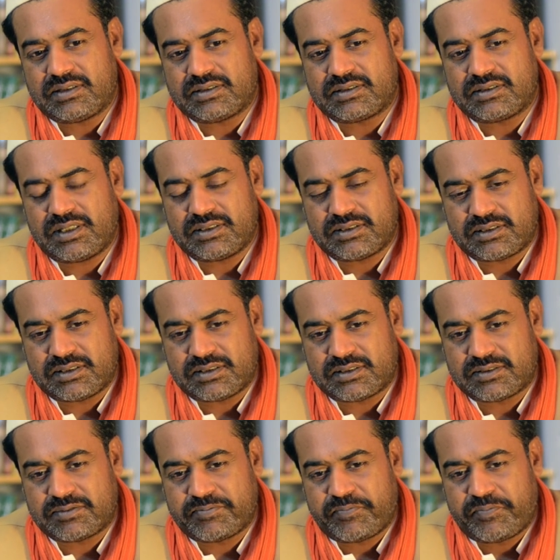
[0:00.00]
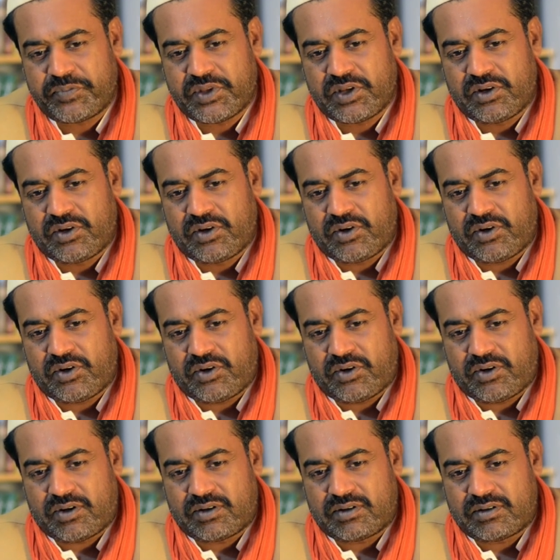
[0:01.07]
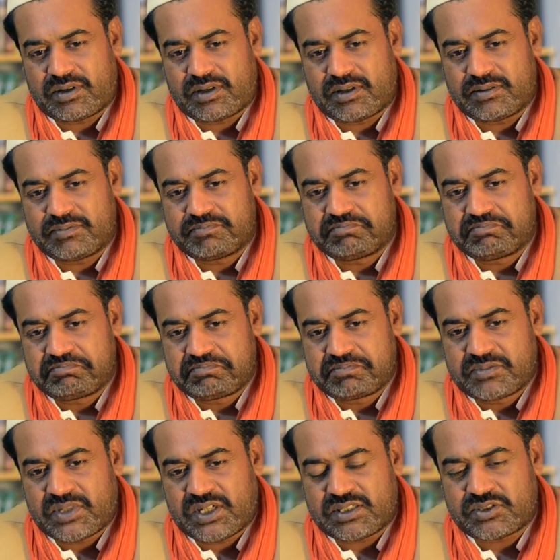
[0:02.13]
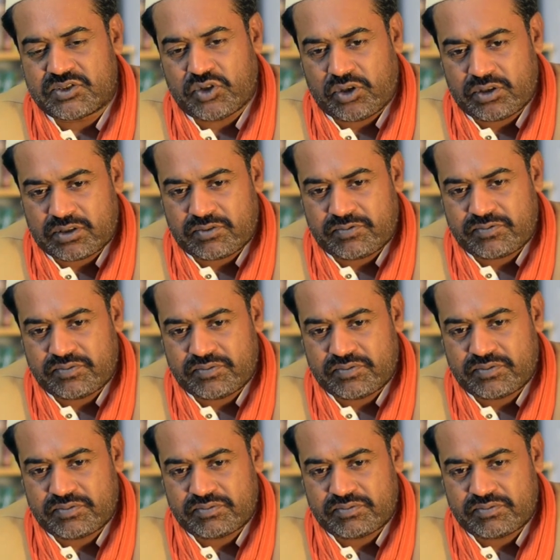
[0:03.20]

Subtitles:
senses, or a sort of